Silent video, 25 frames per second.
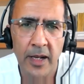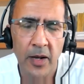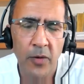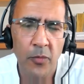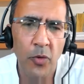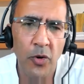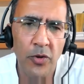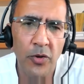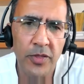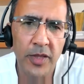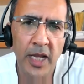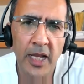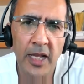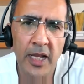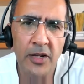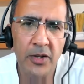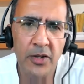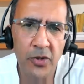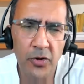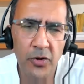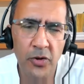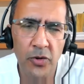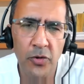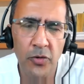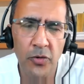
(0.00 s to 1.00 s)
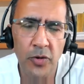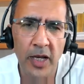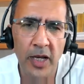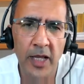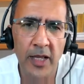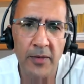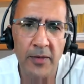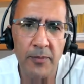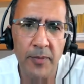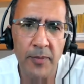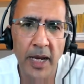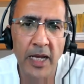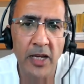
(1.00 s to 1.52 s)
What they do
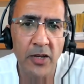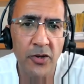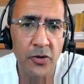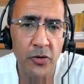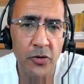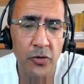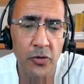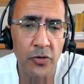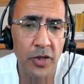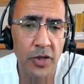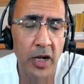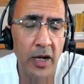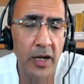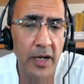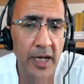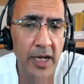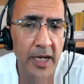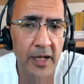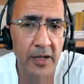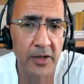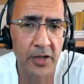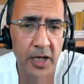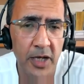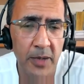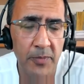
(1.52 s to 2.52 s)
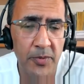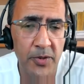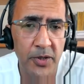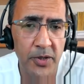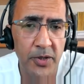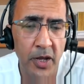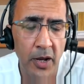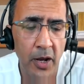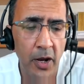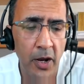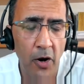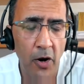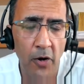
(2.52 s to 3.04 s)
is make sure the leaderships
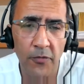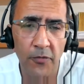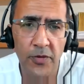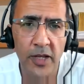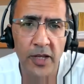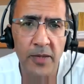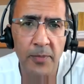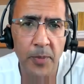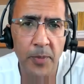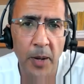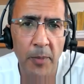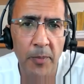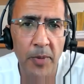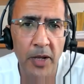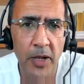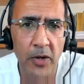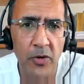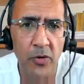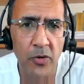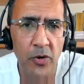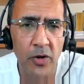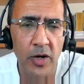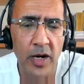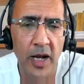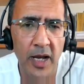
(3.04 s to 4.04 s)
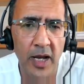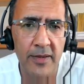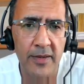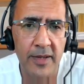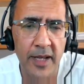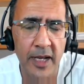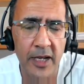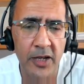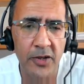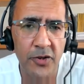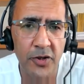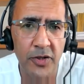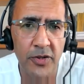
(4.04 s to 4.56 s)
of these public
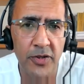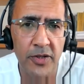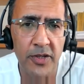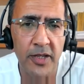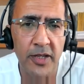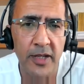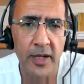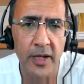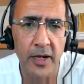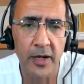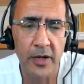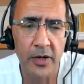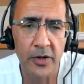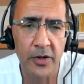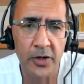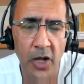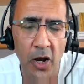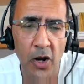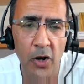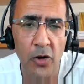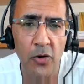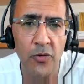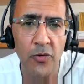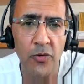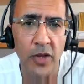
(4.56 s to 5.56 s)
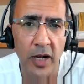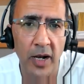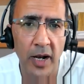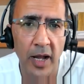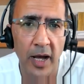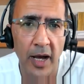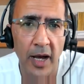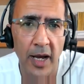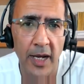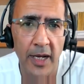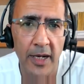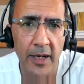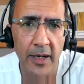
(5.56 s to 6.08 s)
organizations toe the
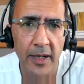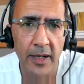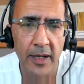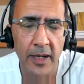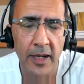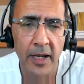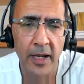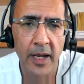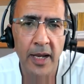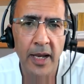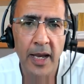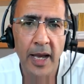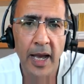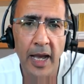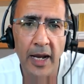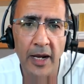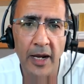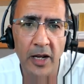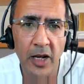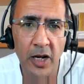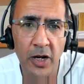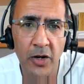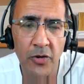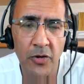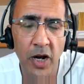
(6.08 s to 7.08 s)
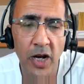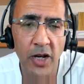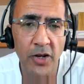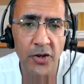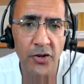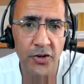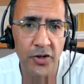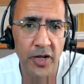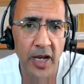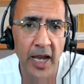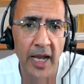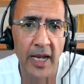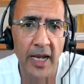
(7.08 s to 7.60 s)
line and
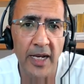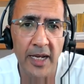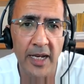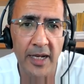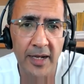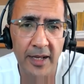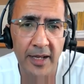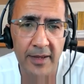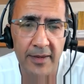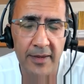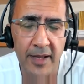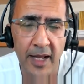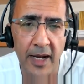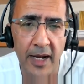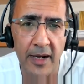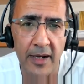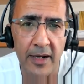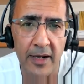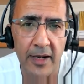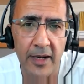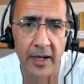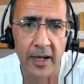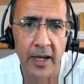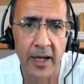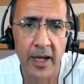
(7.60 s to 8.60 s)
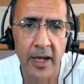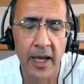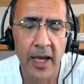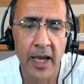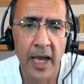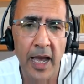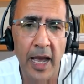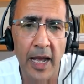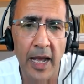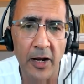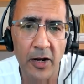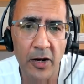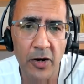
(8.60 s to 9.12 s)
crush any dissent
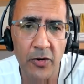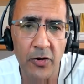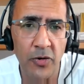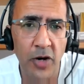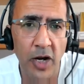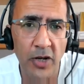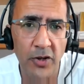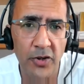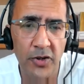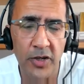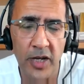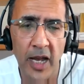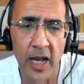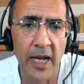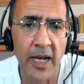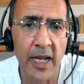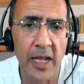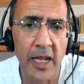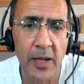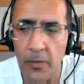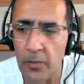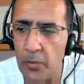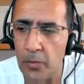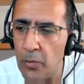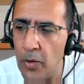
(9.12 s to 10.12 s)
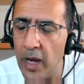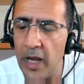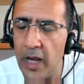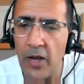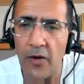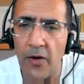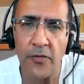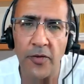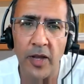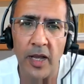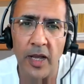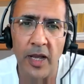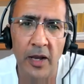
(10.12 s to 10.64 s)
and crush any way
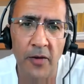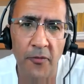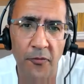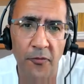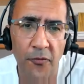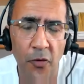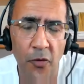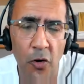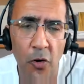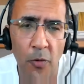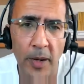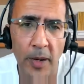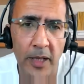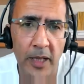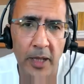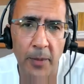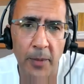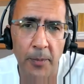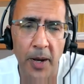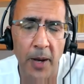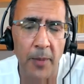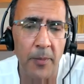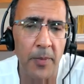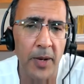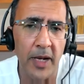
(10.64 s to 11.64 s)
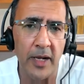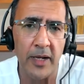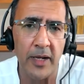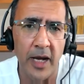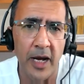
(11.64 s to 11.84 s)
of informing the public